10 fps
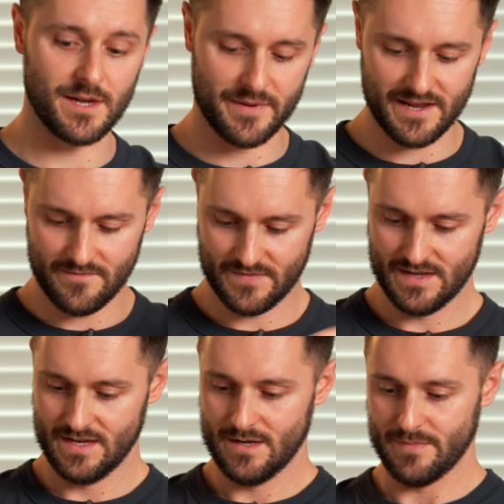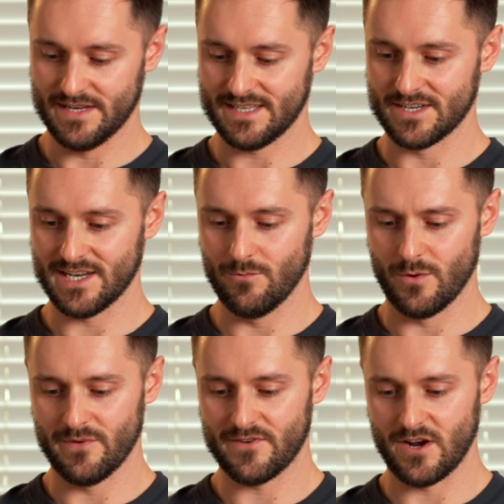up here. But essentially
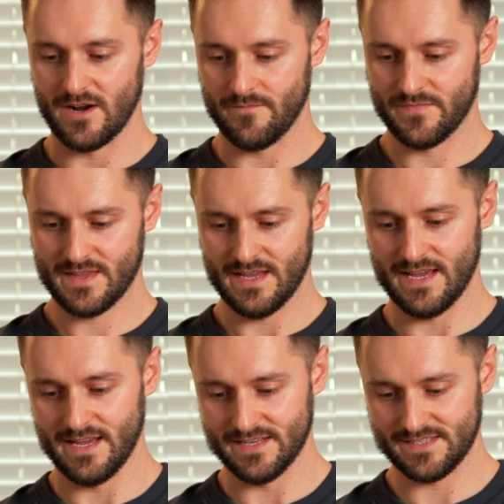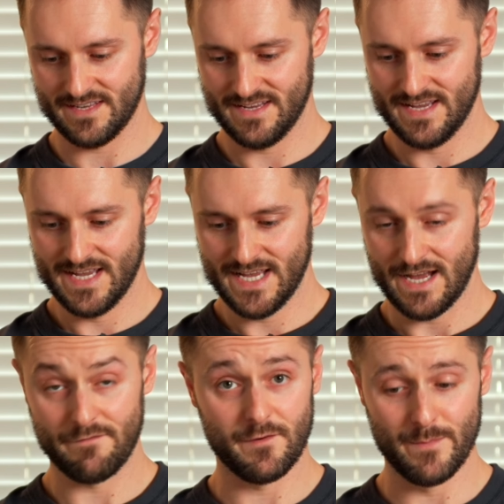what we've got is
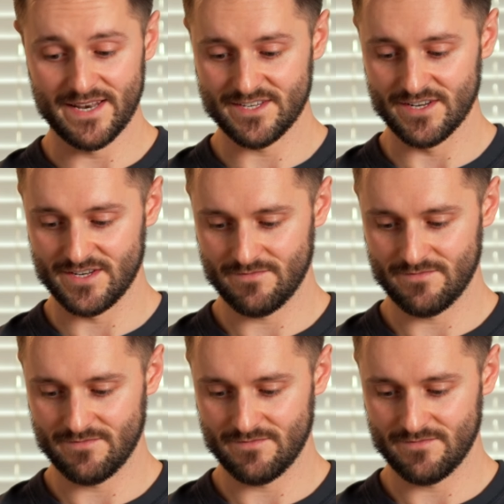a fermented